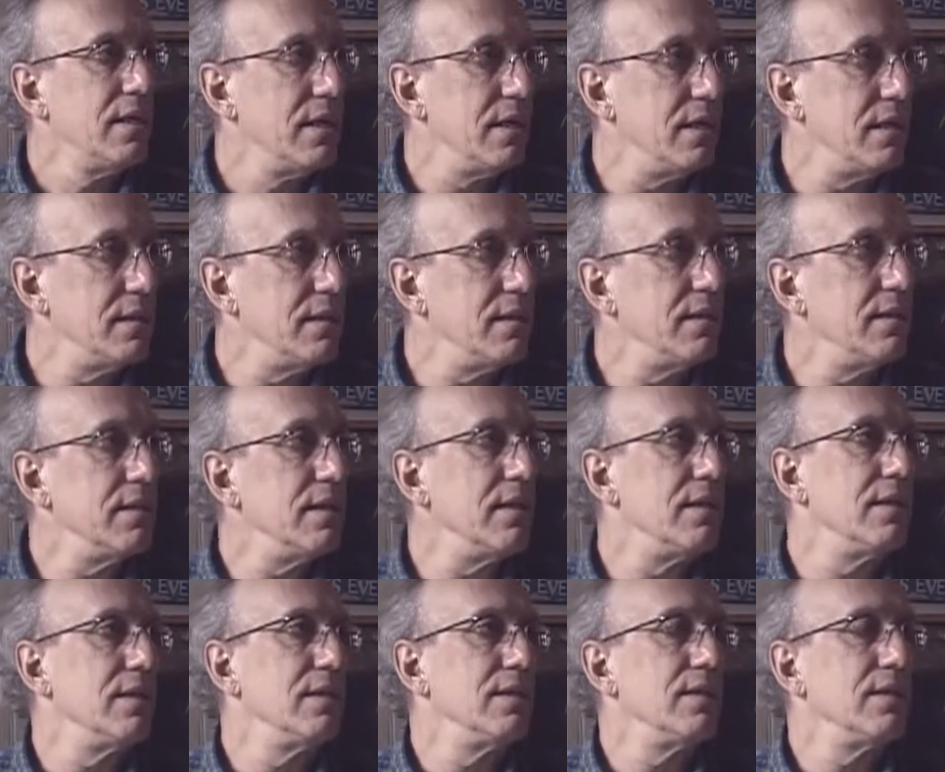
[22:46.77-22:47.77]
and
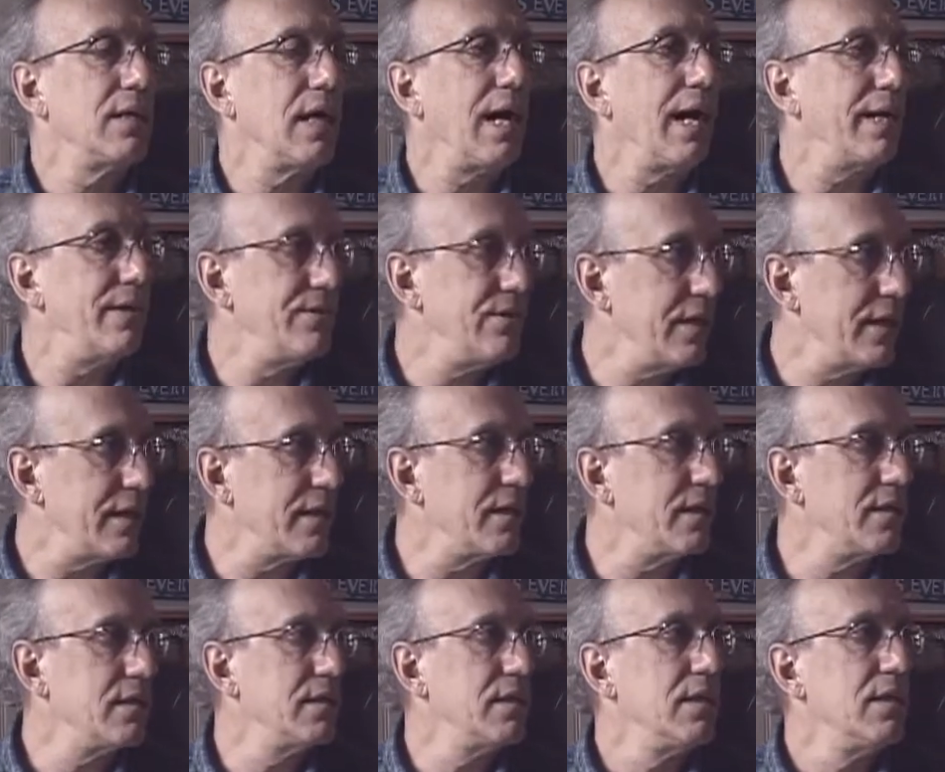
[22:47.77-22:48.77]
high-tech
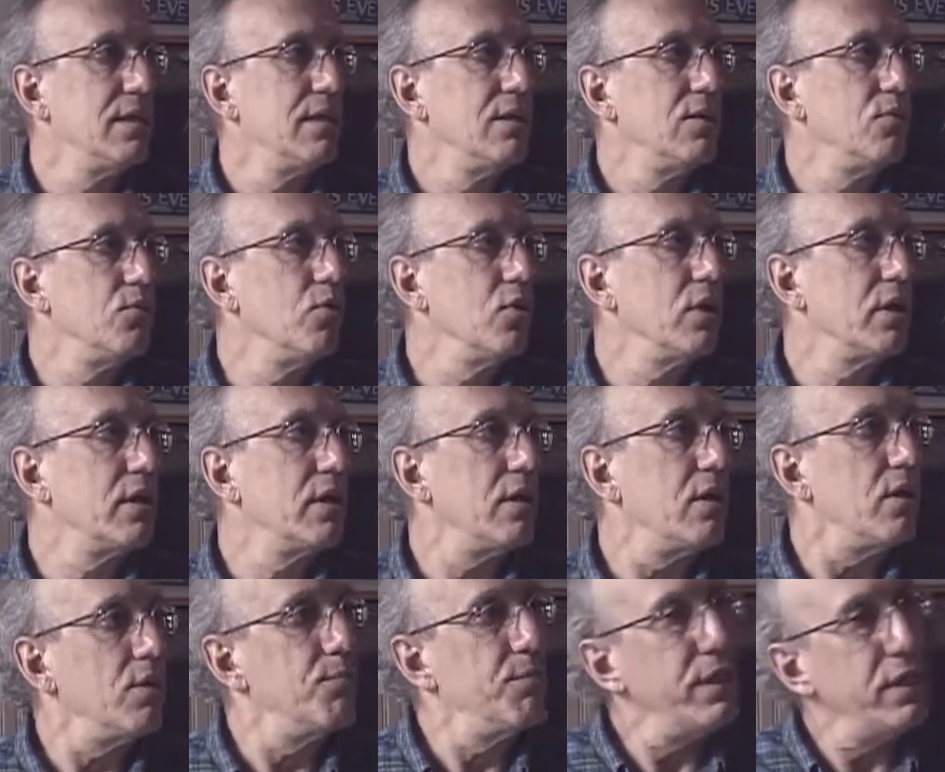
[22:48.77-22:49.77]
work
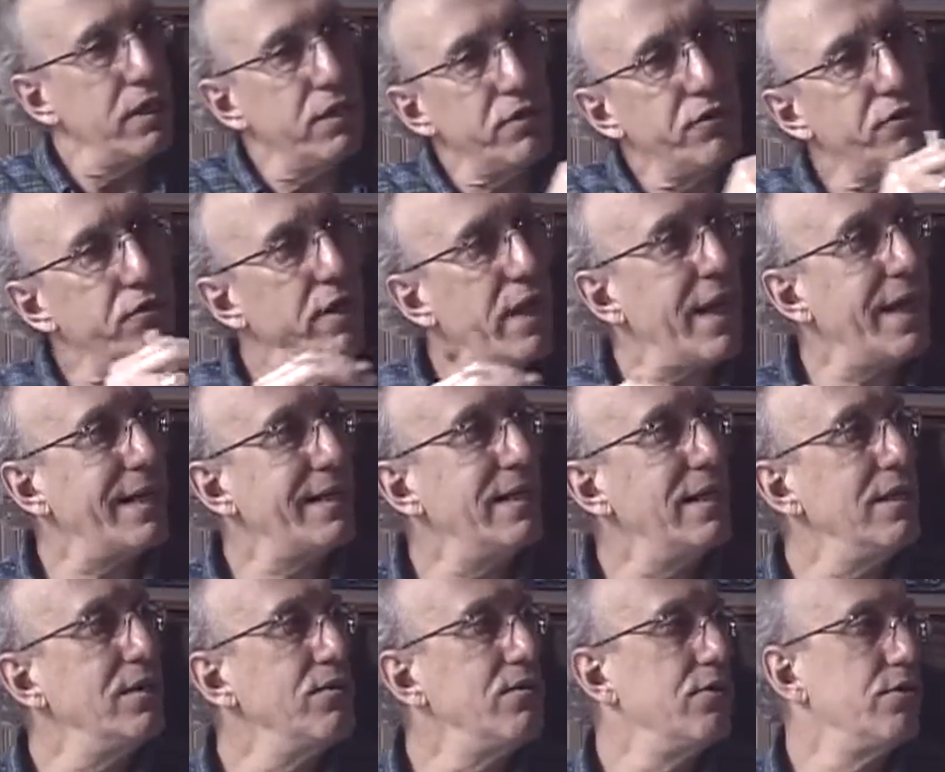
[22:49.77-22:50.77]
are being dragged
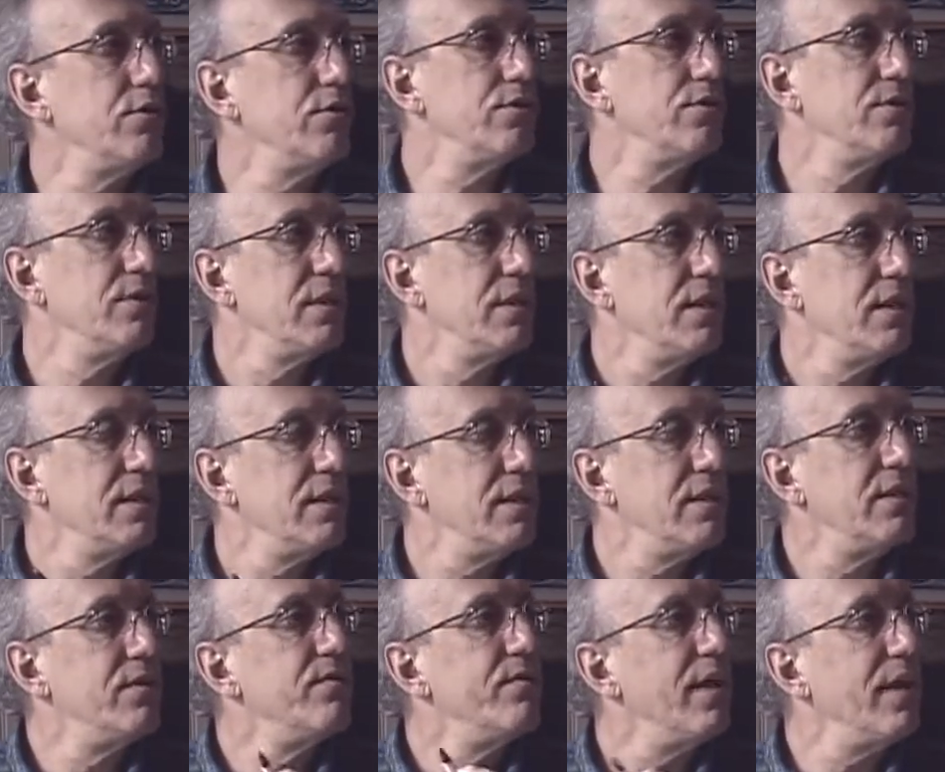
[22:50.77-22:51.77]
into the
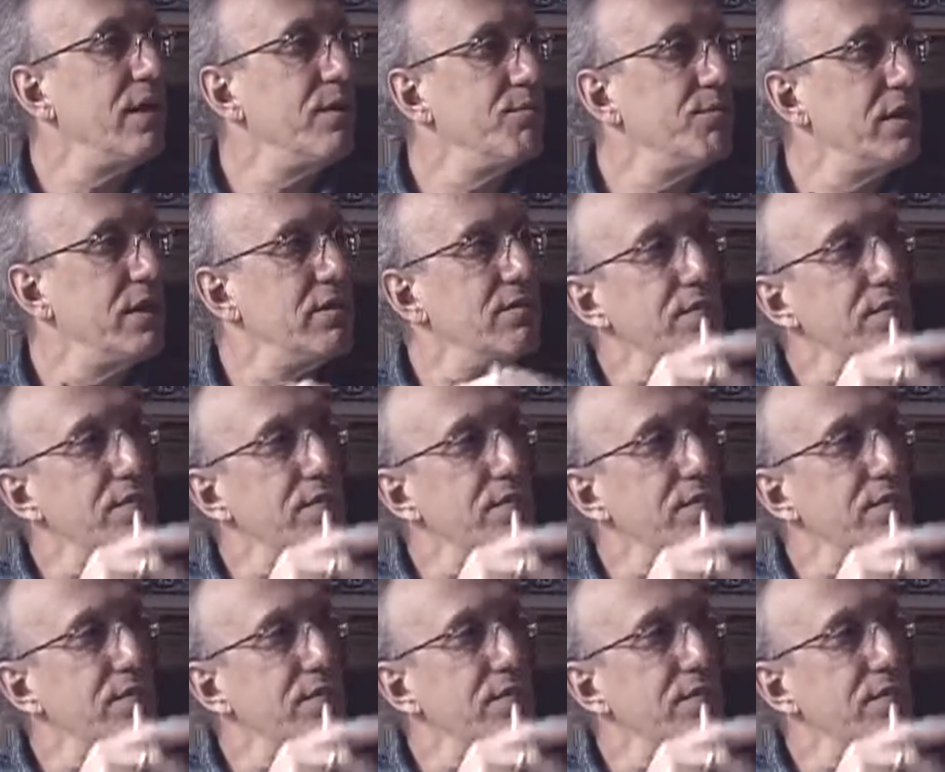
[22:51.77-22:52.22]
development